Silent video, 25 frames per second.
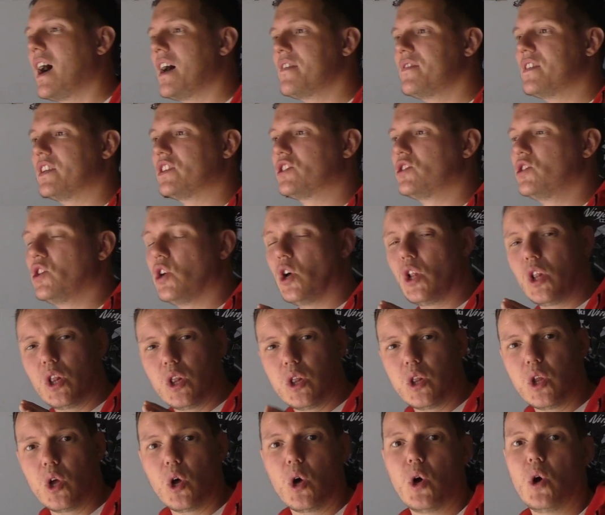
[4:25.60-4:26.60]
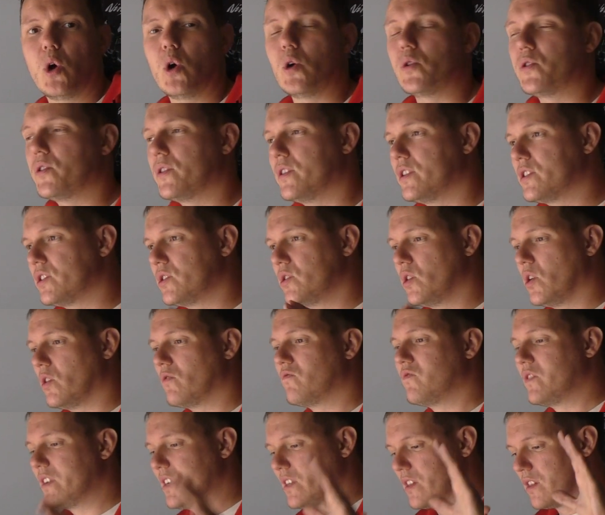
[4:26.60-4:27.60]
And there's no load, there's
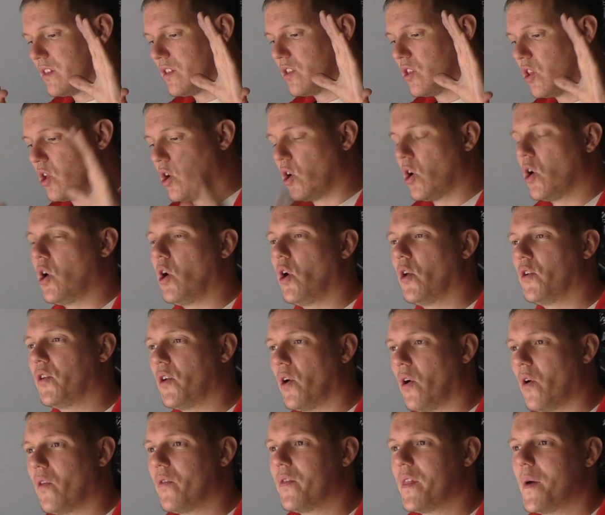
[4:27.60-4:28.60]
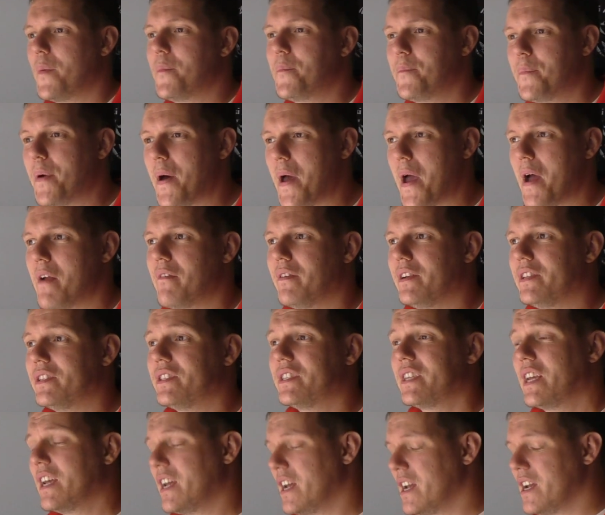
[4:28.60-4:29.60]
no real load on them
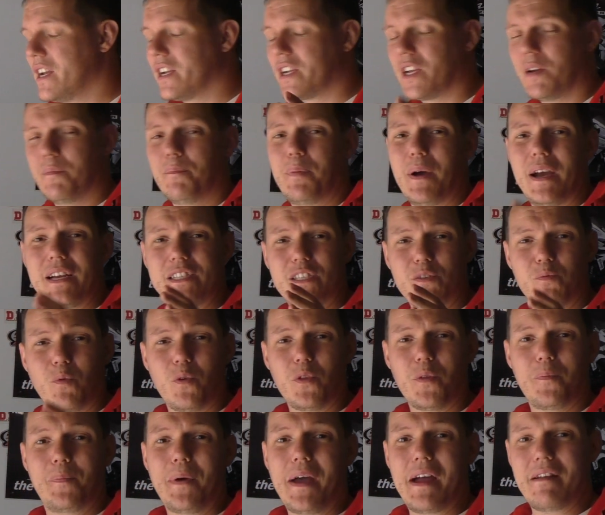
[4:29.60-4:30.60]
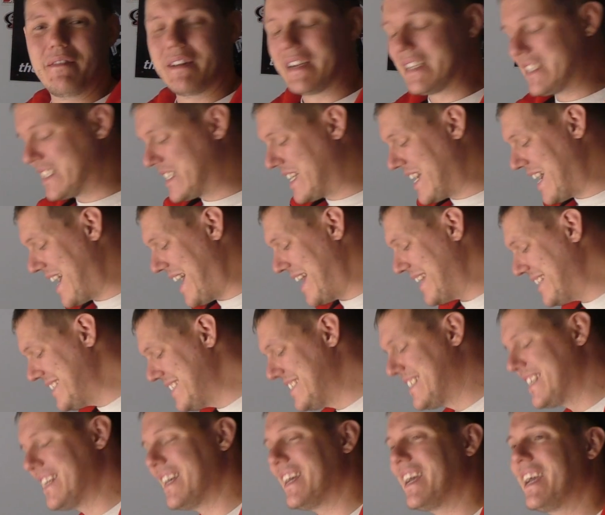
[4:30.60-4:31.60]
bearings. Compared to what the bearings
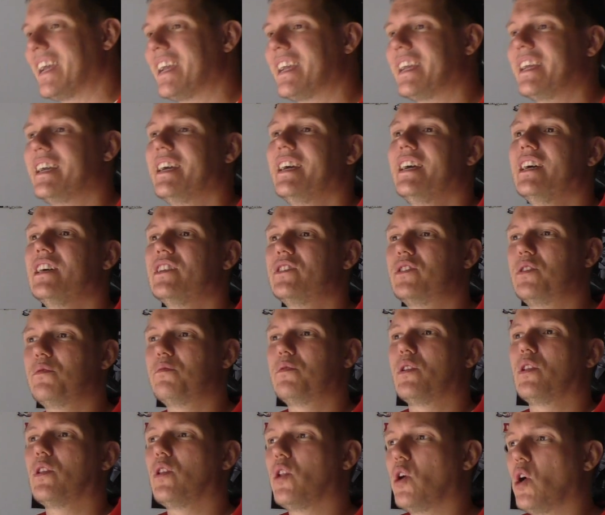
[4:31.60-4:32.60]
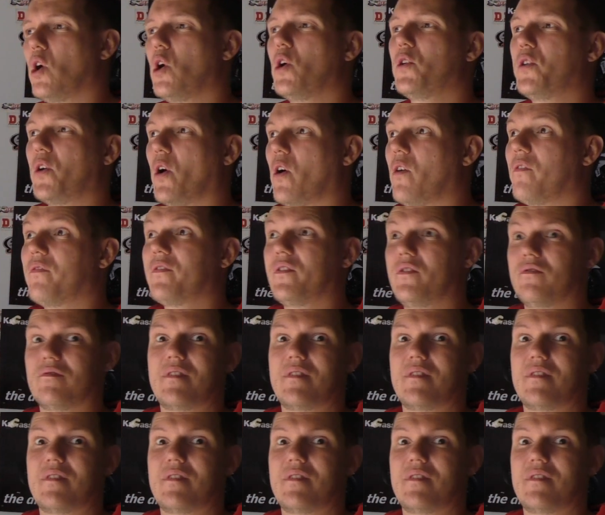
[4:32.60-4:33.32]
can take to the load of